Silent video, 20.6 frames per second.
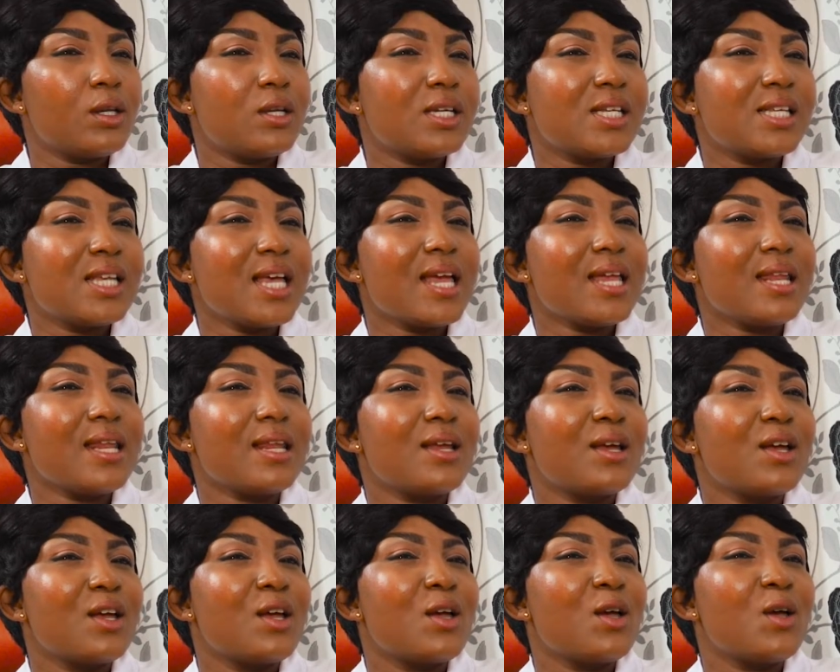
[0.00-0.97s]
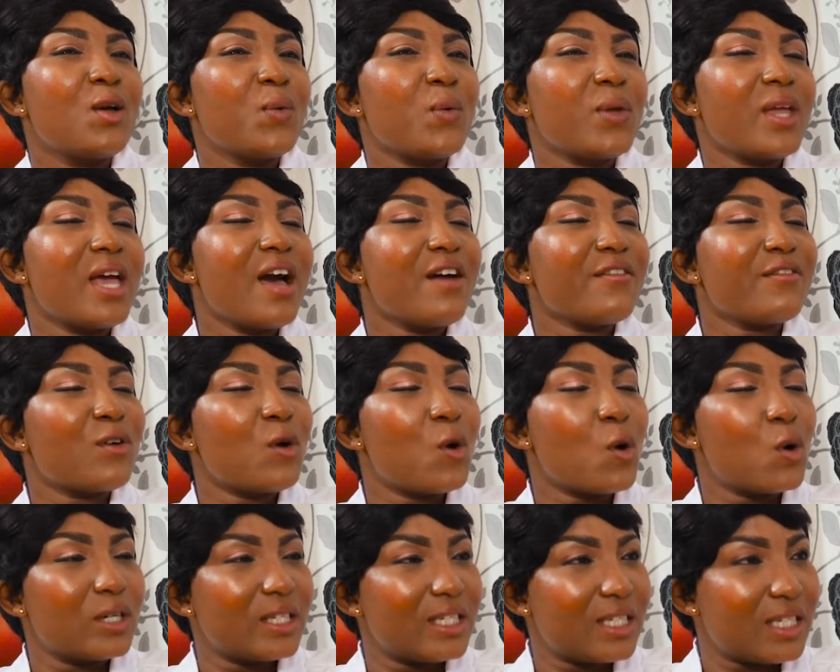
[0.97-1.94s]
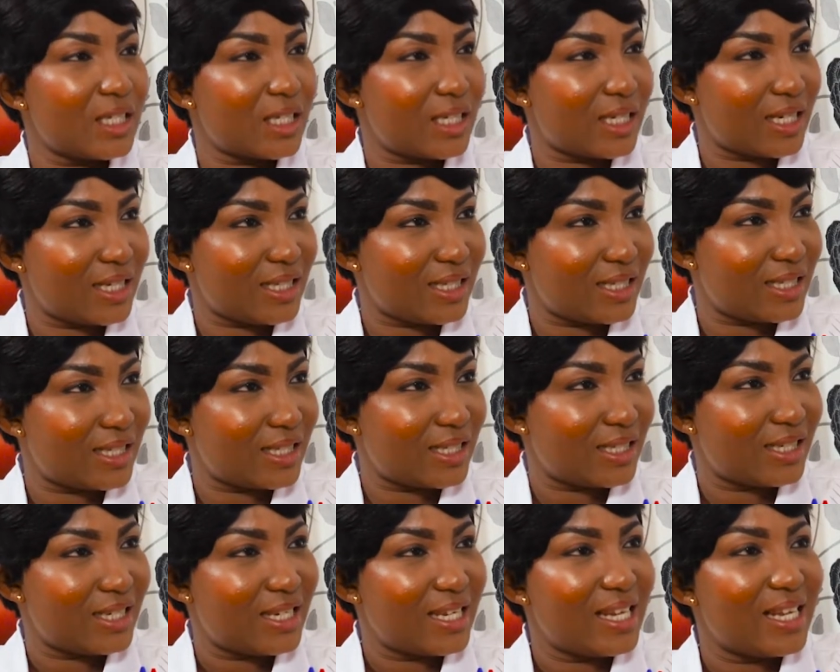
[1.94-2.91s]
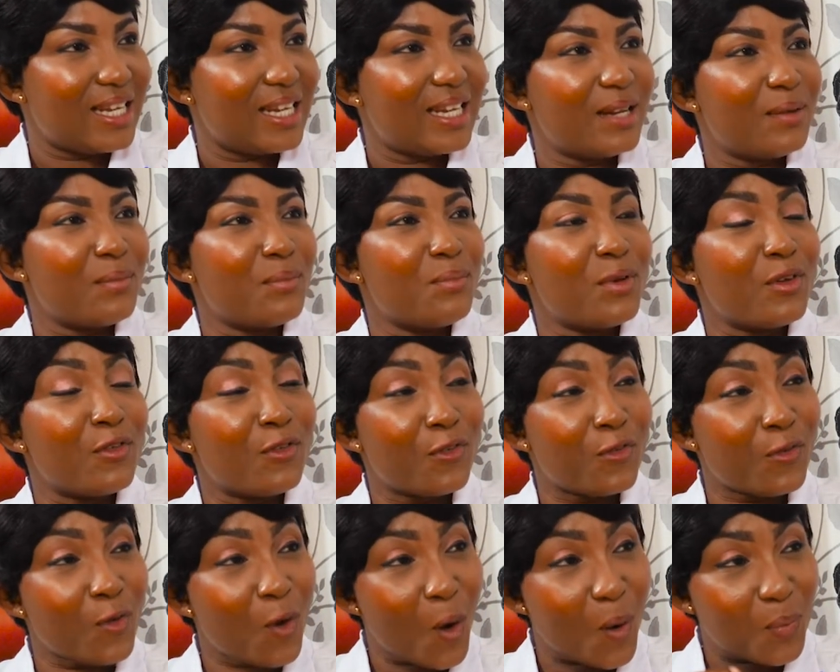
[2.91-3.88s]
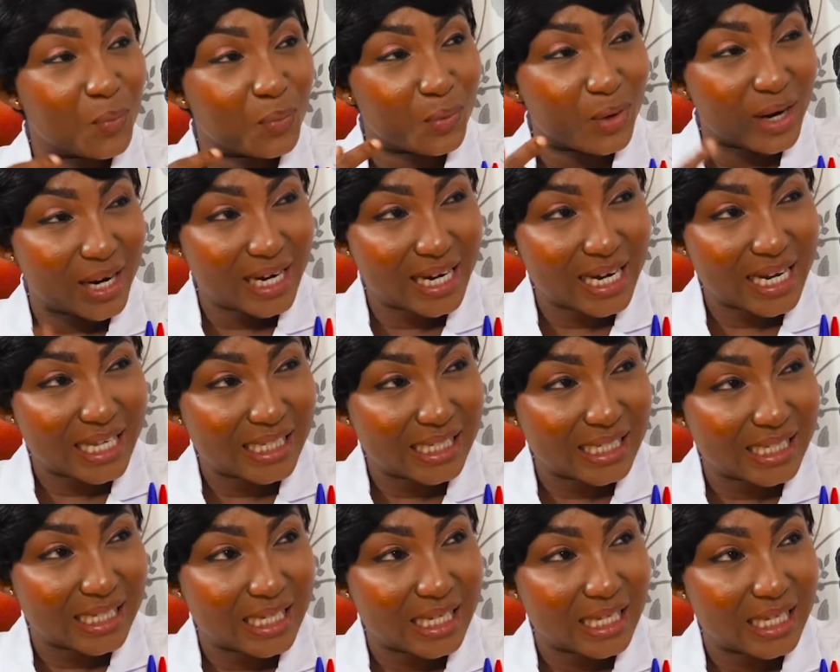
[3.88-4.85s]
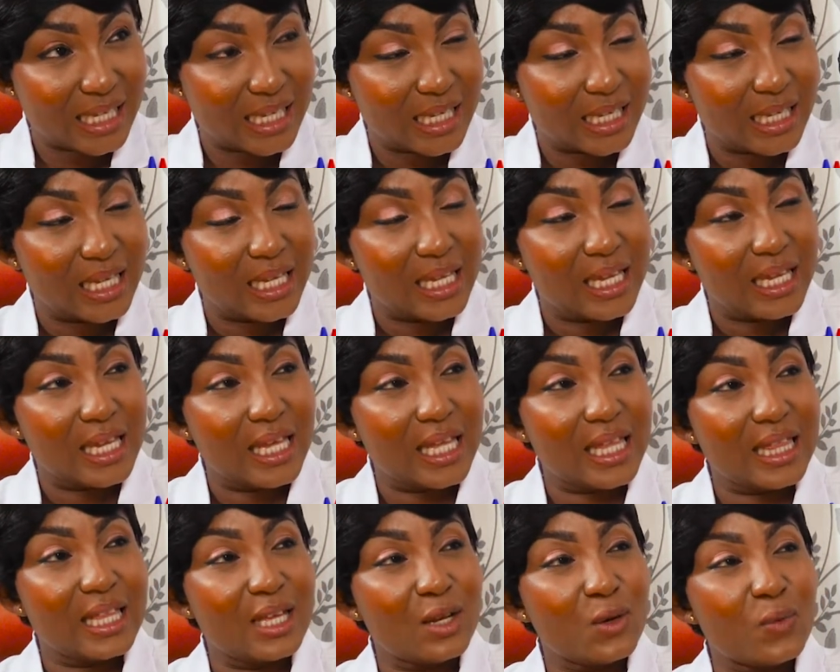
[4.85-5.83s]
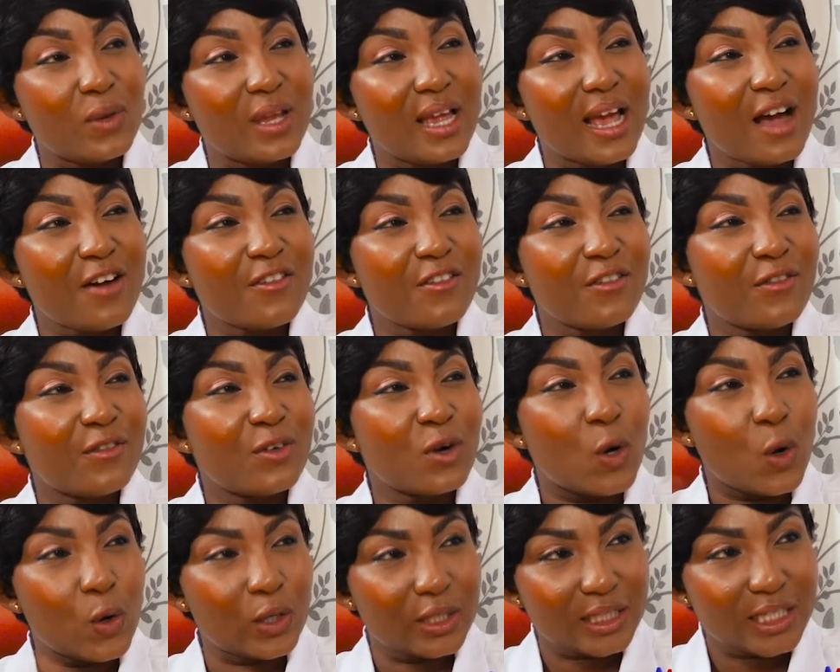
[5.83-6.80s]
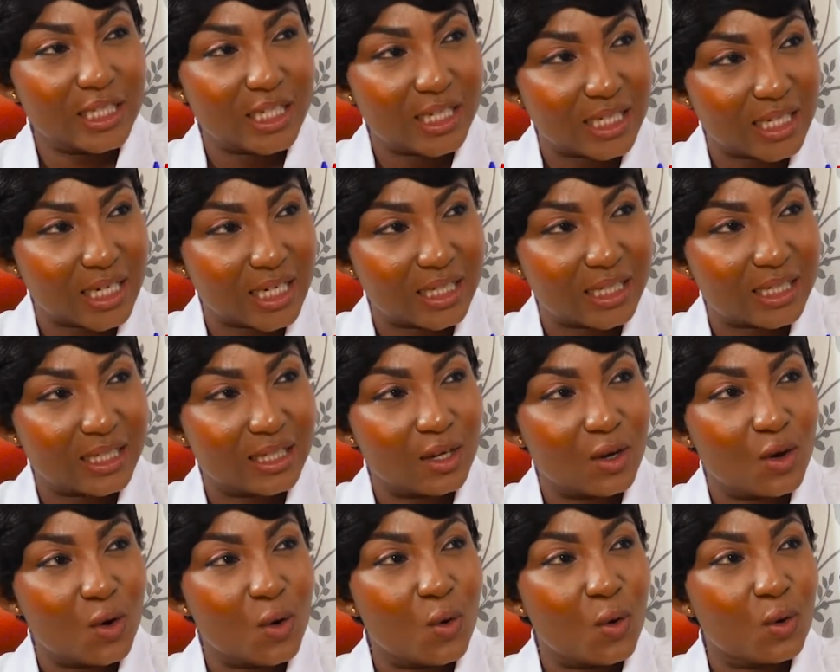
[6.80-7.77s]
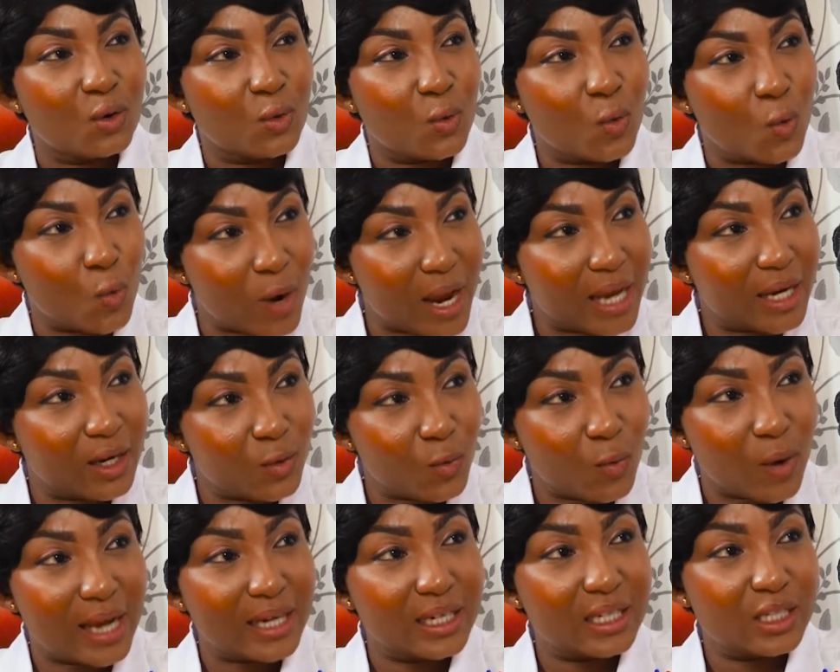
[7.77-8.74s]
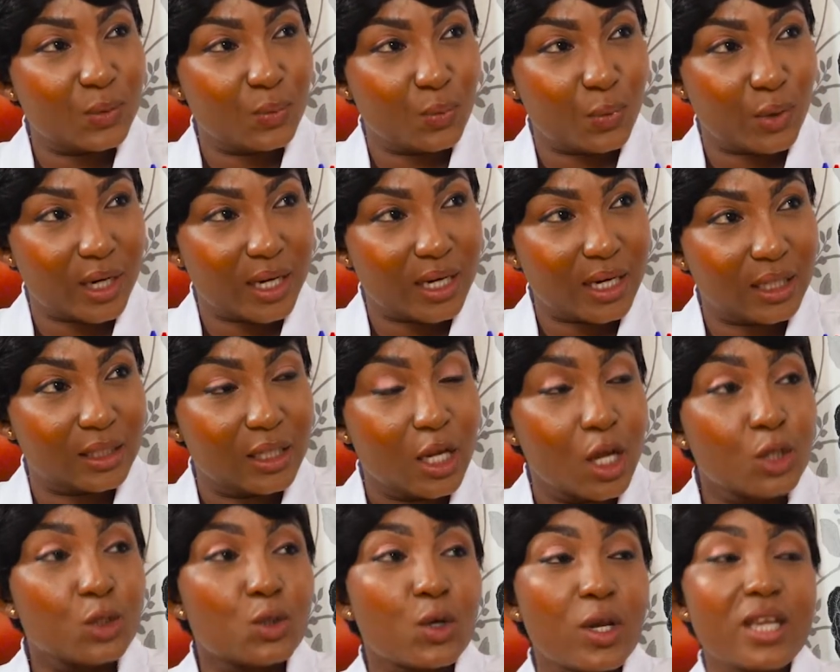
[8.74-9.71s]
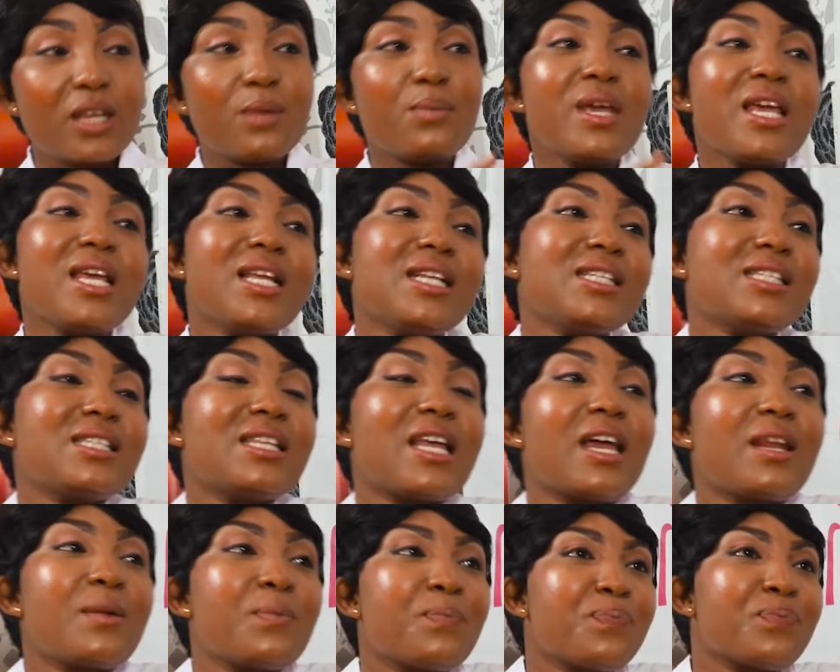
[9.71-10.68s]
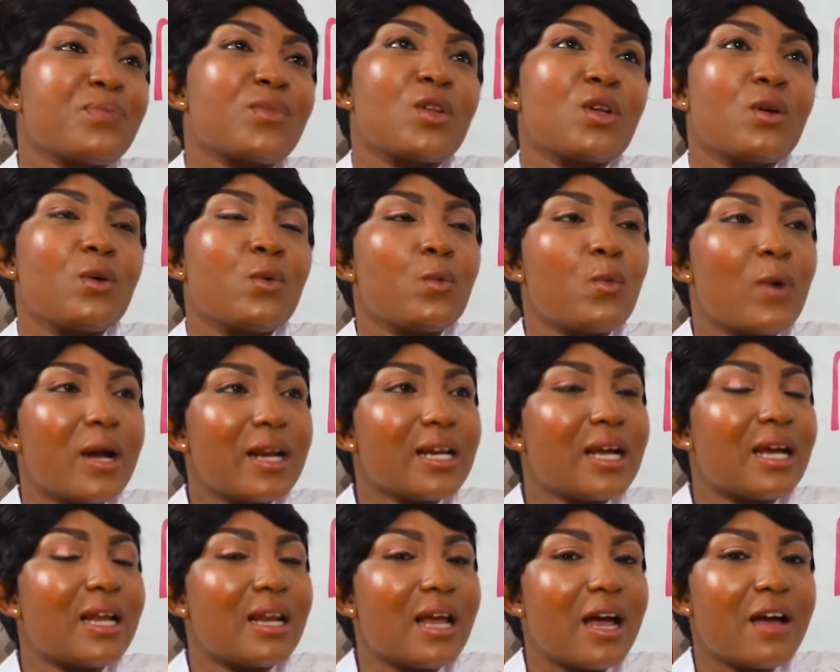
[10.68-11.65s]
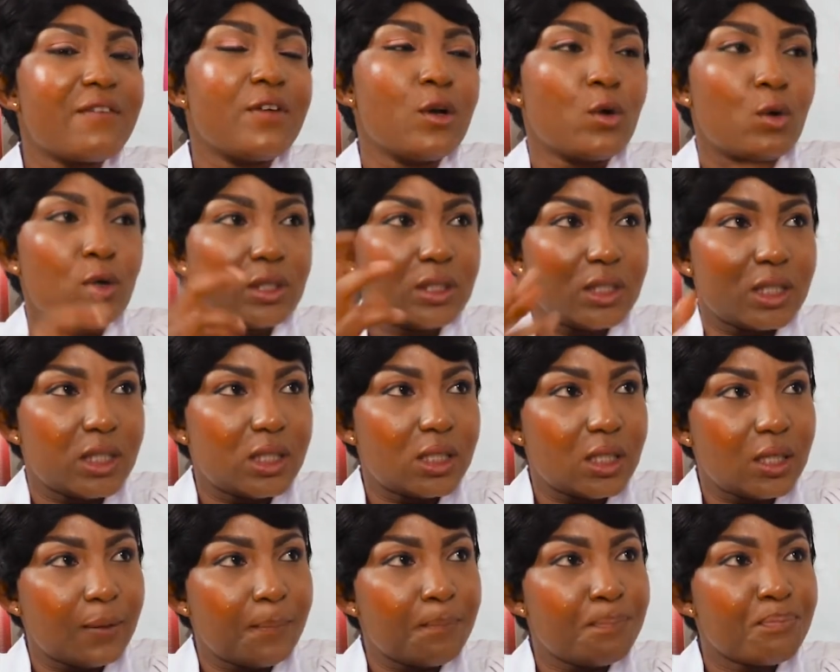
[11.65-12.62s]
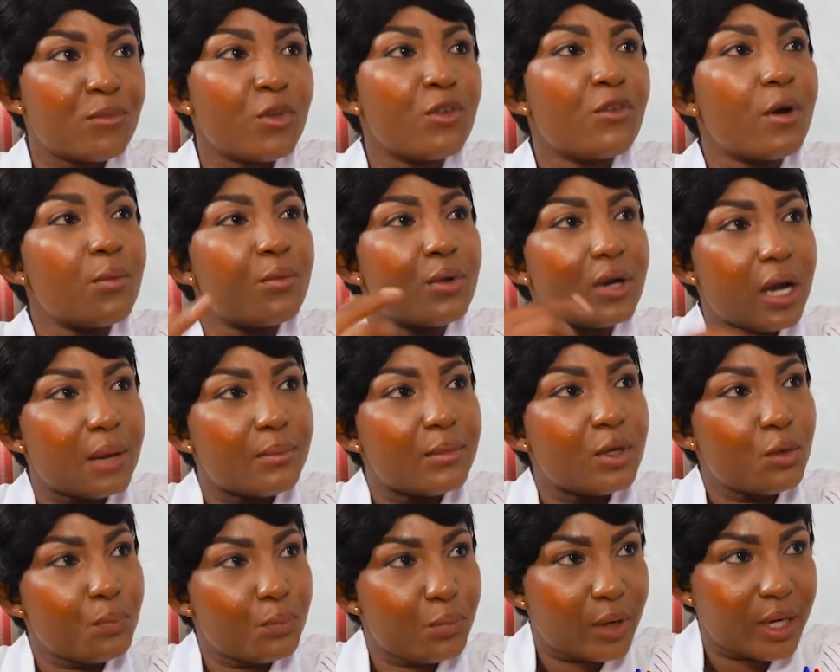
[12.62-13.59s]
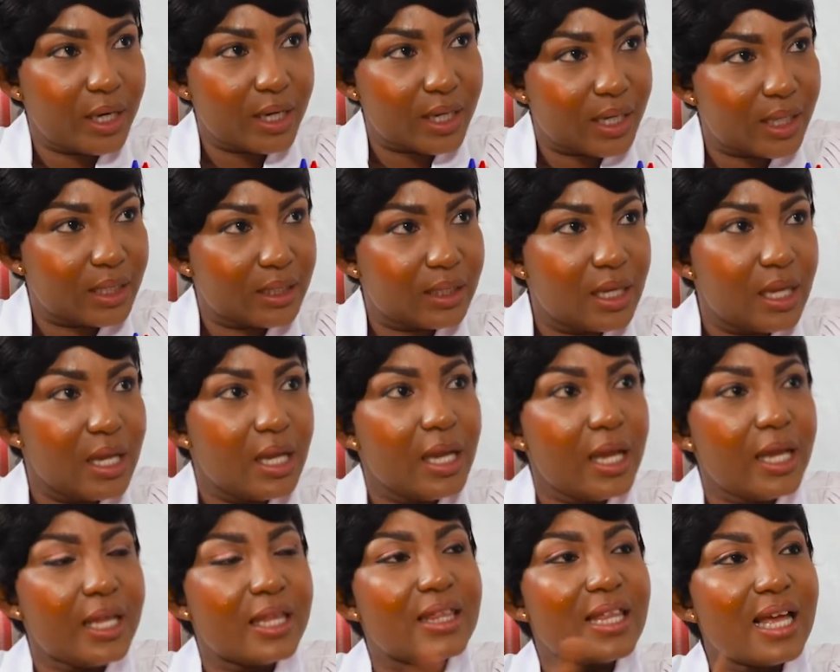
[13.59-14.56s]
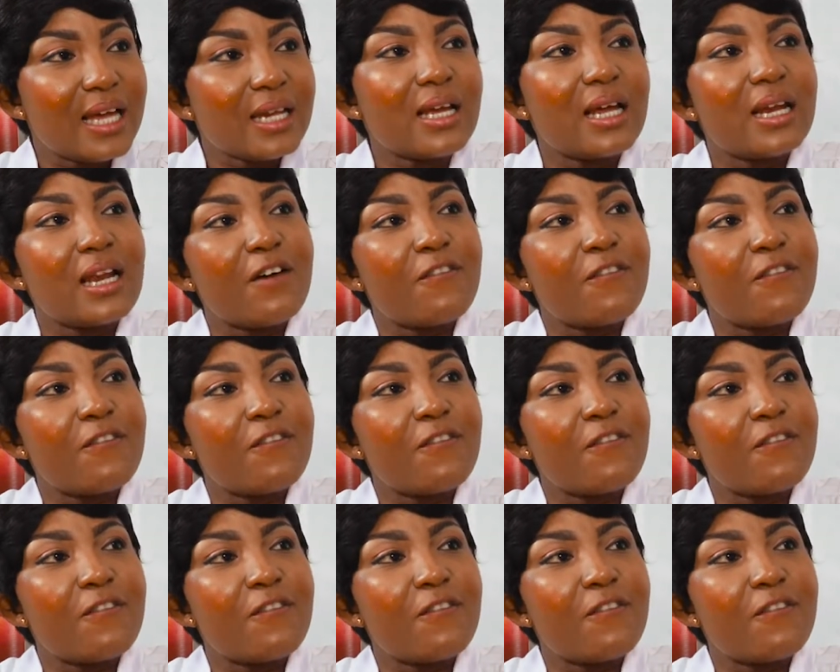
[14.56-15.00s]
You said we have conditions before pregnancy, and then we have conditions when one is pregnant. So it means that one can have a condition before becoming pregnant, and that can